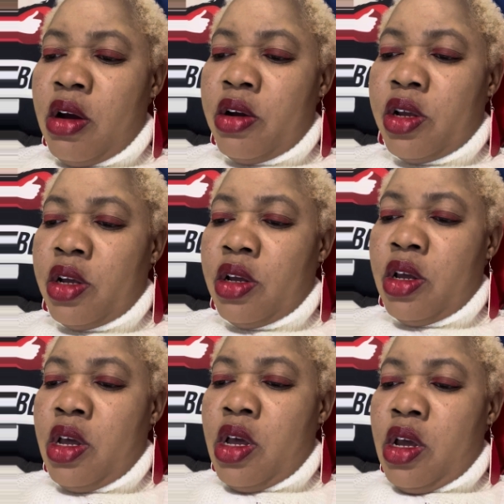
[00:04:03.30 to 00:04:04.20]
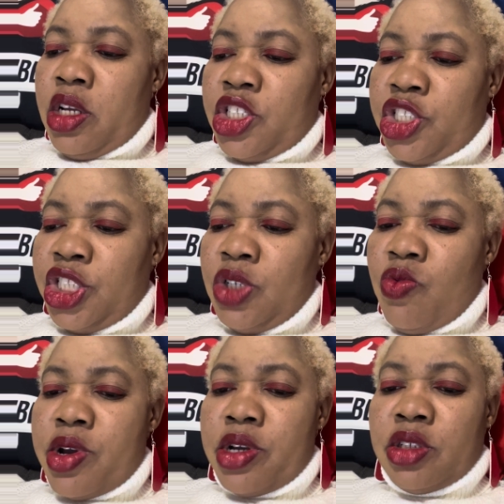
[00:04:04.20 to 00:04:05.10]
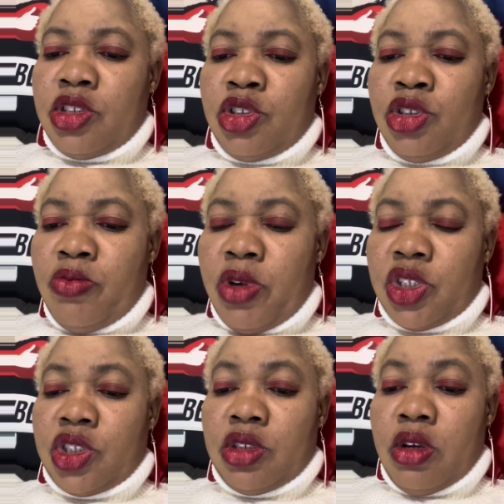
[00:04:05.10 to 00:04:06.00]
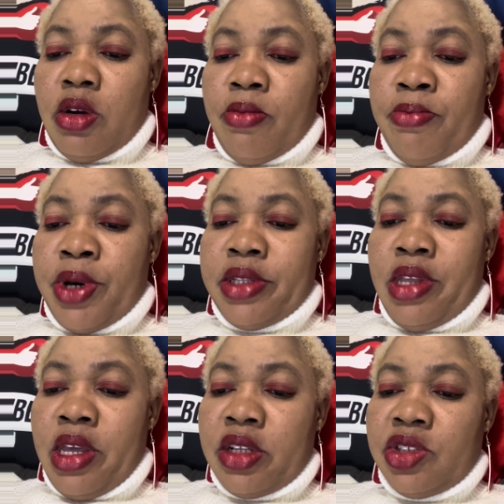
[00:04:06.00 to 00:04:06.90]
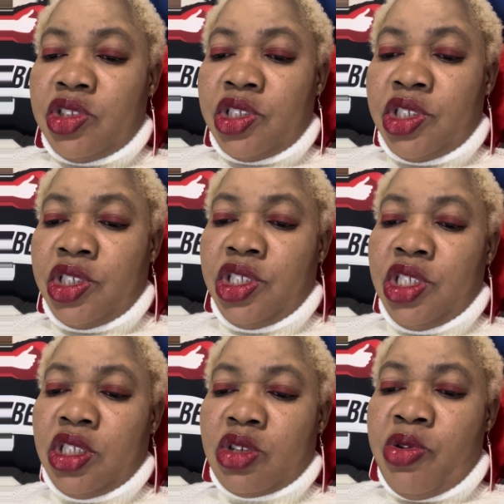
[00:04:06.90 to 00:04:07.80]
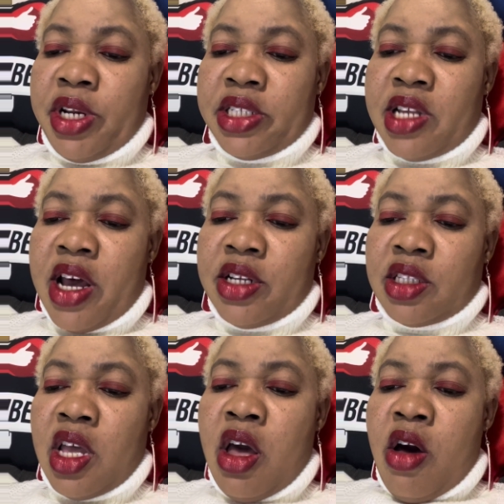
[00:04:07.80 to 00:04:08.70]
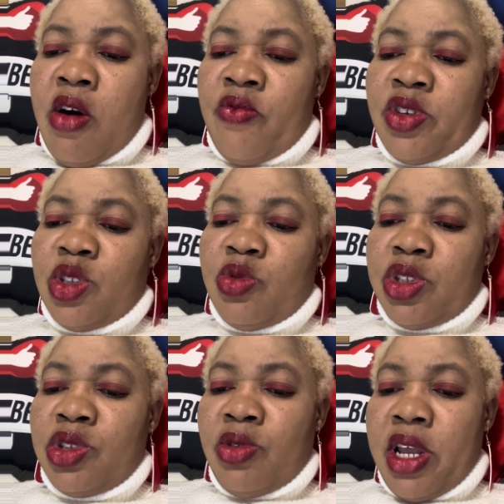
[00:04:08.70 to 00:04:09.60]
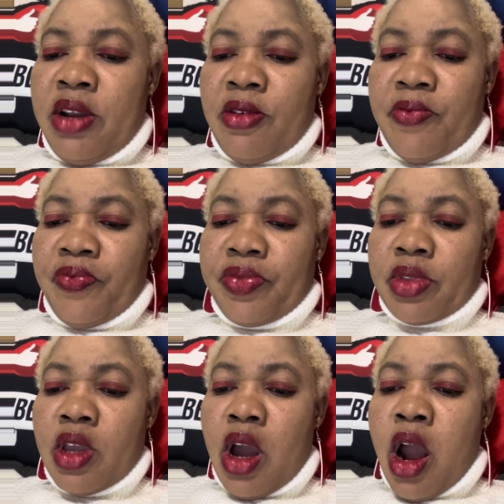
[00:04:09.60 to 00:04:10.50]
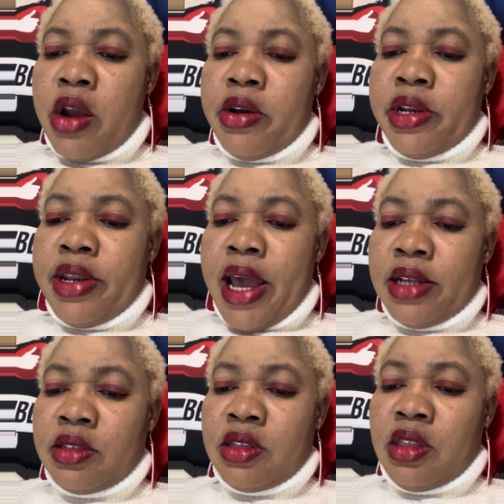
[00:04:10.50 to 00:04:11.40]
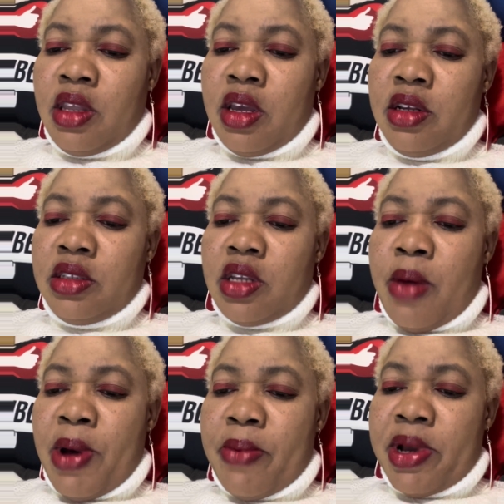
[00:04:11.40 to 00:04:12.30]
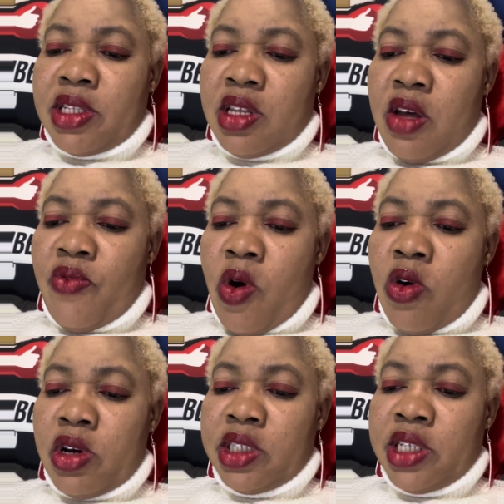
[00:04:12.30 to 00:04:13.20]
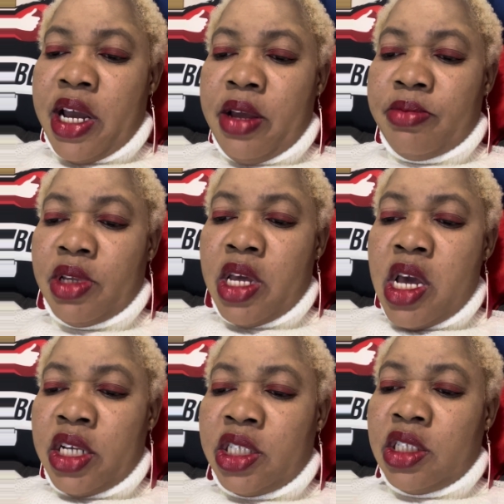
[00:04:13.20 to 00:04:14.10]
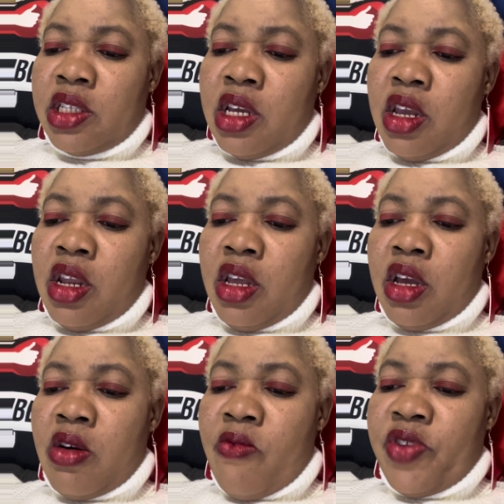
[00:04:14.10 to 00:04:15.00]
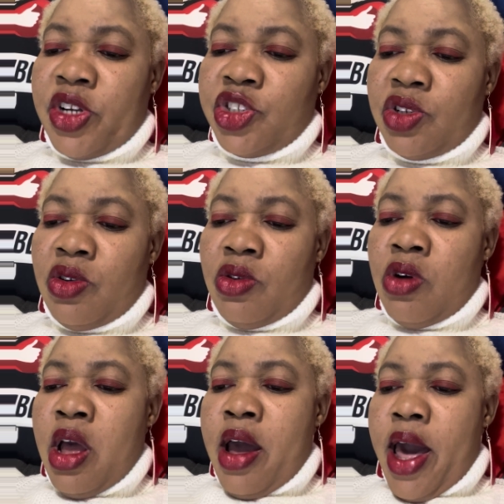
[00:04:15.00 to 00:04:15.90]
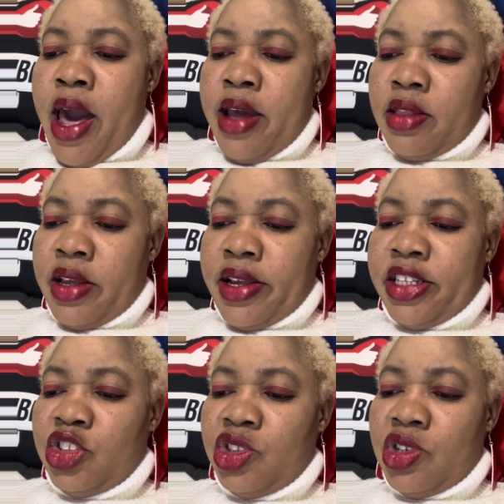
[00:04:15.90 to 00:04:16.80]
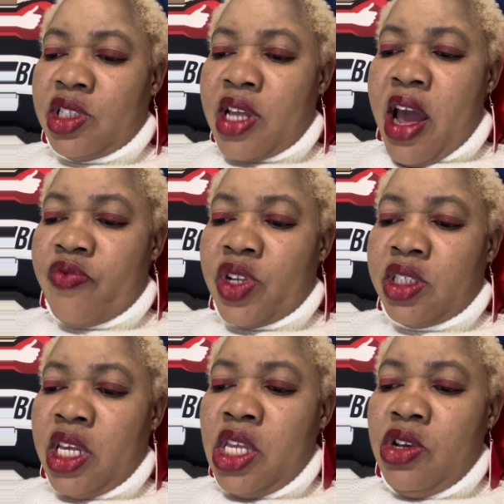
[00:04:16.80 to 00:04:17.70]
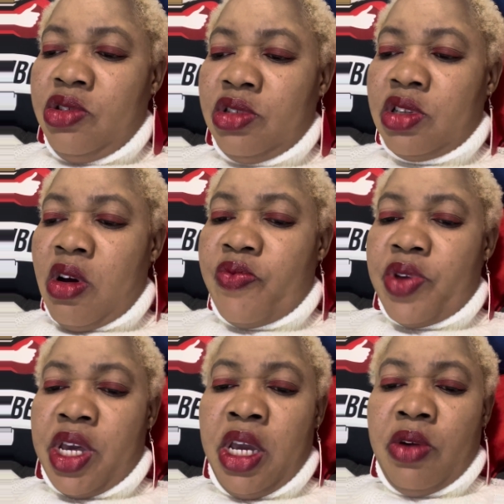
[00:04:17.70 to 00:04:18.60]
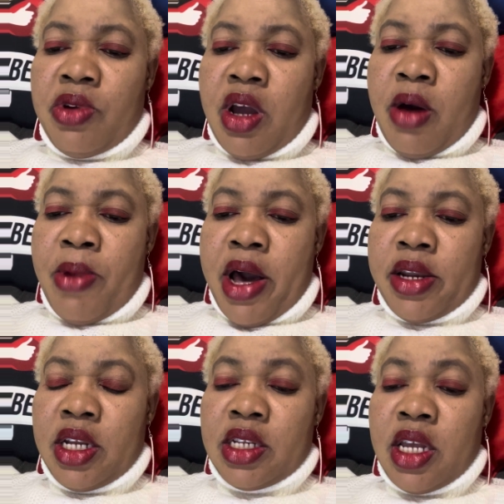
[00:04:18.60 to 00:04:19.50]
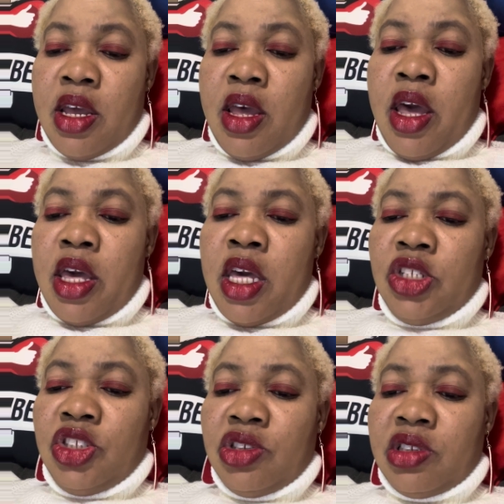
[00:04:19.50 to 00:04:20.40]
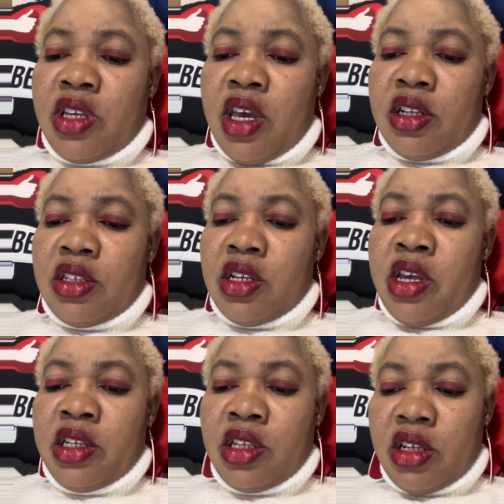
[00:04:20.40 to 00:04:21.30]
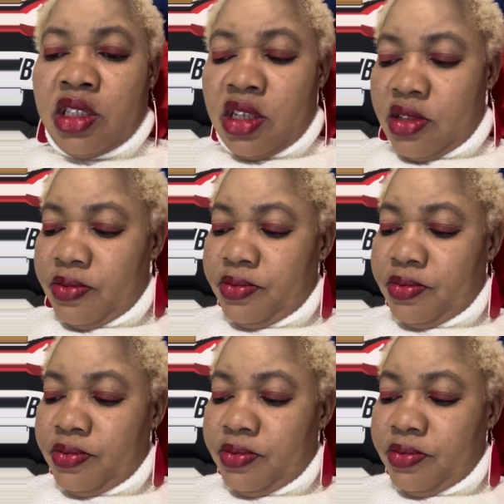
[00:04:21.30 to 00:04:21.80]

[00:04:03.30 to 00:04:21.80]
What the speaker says: her she wears too much, but then she's criticized for doing too little. "I heard nasty things about myself all the time," she said in a confessional. "I think it's just after 10 years of hearing about it, it just get exhausting."